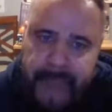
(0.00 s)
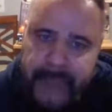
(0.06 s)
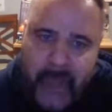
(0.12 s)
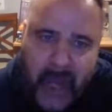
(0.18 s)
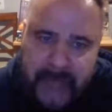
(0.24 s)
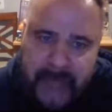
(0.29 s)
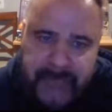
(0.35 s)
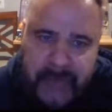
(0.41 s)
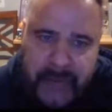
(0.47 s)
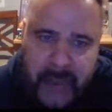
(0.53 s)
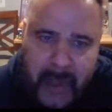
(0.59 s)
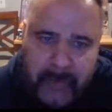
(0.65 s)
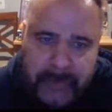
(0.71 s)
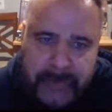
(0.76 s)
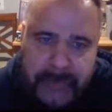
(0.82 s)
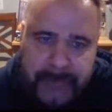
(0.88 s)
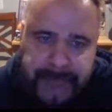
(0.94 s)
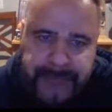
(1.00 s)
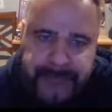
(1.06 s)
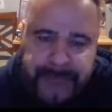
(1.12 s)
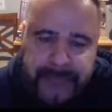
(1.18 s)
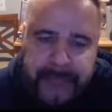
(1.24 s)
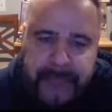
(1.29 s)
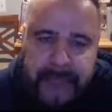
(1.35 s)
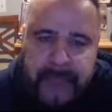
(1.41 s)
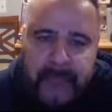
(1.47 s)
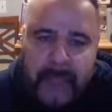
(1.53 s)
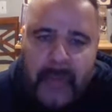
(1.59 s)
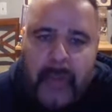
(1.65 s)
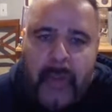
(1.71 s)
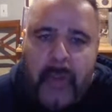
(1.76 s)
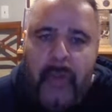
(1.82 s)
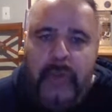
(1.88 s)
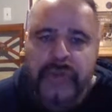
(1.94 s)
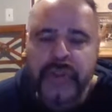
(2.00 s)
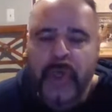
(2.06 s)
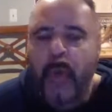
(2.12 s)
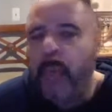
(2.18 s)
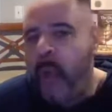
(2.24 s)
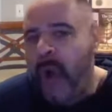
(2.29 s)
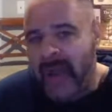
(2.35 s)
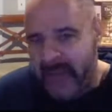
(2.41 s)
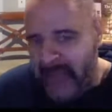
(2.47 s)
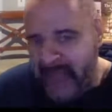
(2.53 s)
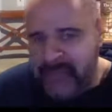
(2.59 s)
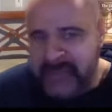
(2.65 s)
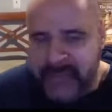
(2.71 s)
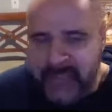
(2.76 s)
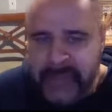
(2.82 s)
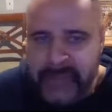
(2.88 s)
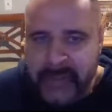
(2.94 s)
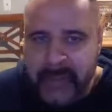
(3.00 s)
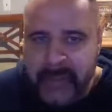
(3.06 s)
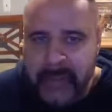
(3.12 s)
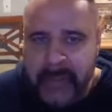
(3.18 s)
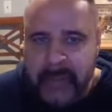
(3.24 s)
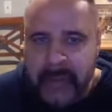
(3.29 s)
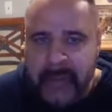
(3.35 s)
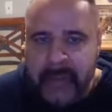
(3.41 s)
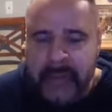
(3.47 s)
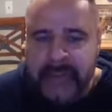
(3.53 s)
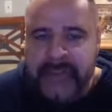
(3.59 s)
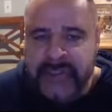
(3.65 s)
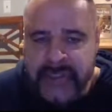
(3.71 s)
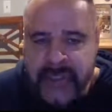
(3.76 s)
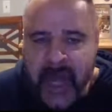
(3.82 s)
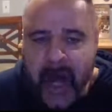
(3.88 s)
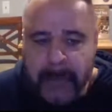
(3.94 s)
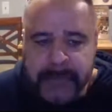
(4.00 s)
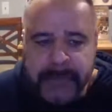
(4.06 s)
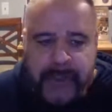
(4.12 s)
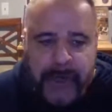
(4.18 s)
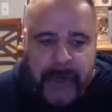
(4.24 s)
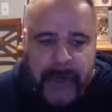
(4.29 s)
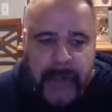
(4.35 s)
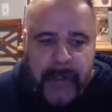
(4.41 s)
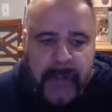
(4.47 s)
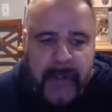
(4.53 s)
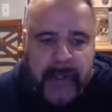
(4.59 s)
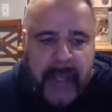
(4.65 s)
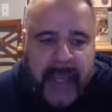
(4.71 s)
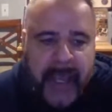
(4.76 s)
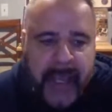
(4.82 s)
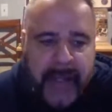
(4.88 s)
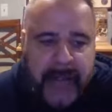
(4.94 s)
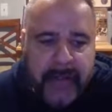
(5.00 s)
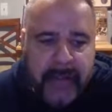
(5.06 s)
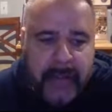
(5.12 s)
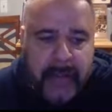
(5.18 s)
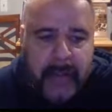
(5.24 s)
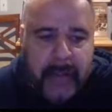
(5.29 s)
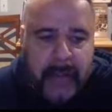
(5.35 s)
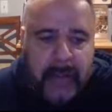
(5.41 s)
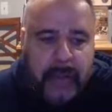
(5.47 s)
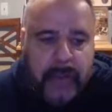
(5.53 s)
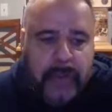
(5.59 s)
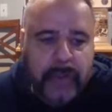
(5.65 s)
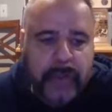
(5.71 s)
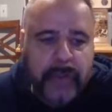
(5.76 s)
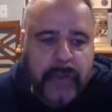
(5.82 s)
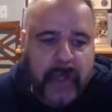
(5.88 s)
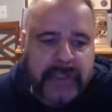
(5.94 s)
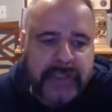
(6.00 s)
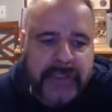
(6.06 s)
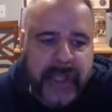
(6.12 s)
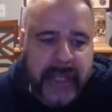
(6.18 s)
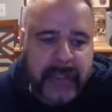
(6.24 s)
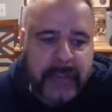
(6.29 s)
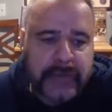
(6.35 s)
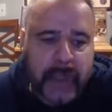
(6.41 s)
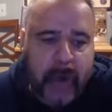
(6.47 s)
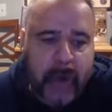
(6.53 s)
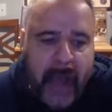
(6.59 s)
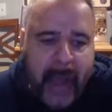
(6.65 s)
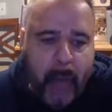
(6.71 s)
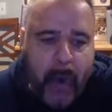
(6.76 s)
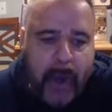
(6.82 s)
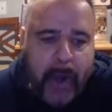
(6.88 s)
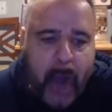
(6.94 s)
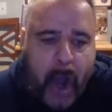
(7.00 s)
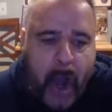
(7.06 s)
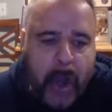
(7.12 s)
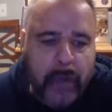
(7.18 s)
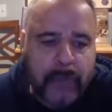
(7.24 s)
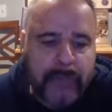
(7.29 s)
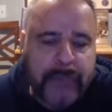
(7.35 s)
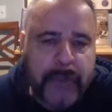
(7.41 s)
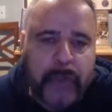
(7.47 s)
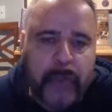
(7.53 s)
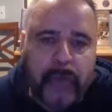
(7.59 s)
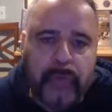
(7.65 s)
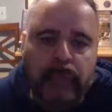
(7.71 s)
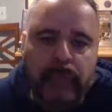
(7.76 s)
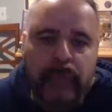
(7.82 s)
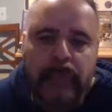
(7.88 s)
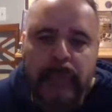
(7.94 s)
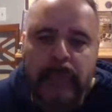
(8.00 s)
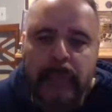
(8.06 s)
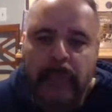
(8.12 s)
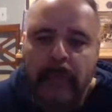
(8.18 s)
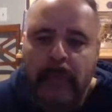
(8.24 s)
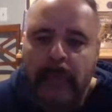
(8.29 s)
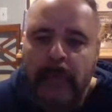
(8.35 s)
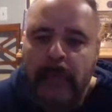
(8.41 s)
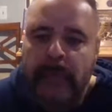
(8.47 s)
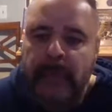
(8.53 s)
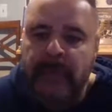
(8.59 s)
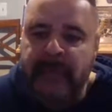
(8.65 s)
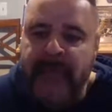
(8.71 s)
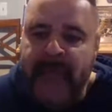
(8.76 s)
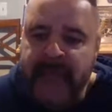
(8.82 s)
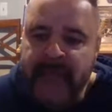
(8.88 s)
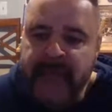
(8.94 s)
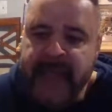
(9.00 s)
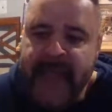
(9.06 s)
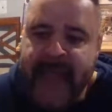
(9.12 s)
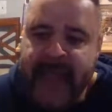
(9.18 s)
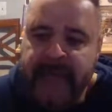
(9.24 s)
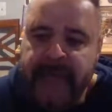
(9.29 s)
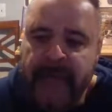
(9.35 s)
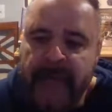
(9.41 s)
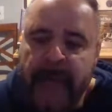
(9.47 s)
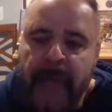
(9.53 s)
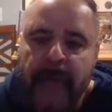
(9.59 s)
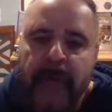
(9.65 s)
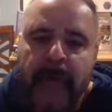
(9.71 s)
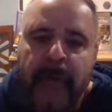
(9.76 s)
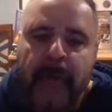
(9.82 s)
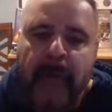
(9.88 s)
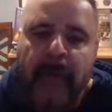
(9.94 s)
Not even close. So what is this sculpture in New York City? So I want all of you to take a gander